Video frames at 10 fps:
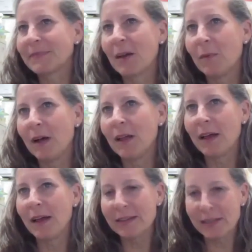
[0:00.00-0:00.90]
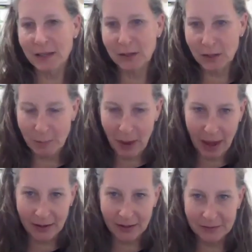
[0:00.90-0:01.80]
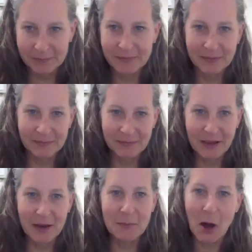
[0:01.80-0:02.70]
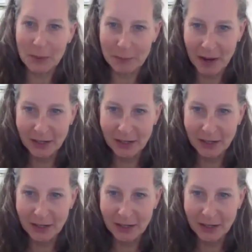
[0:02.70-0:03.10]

Well, as I look back on my